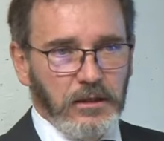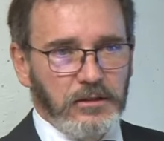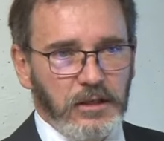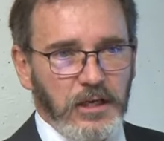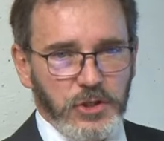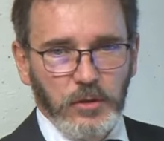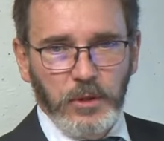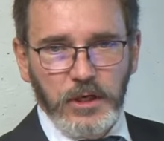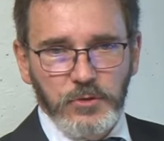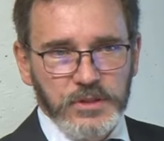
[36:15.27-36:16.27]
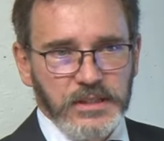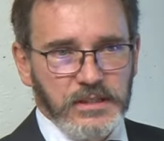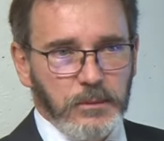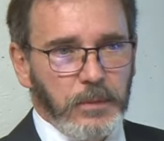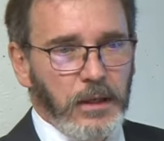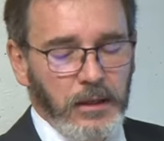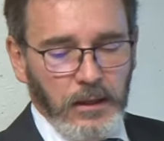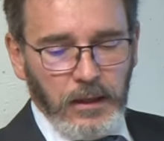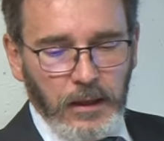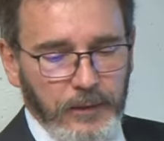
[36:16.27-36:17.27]
international monetary system
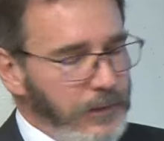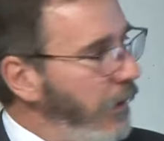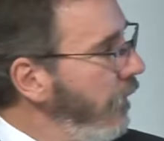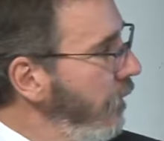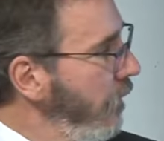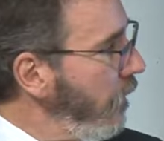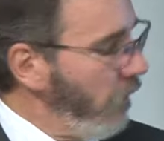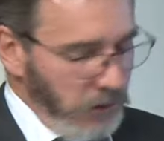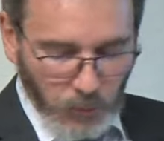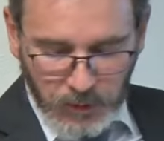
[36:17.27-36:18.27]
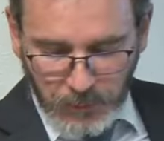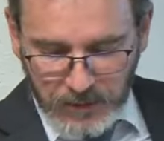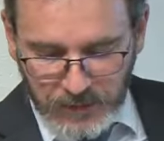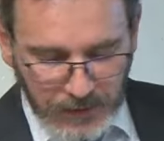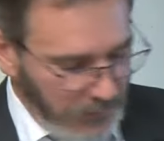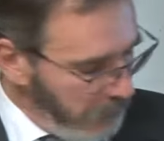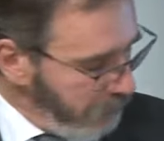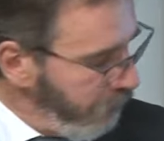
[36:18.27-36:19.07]
than one might think.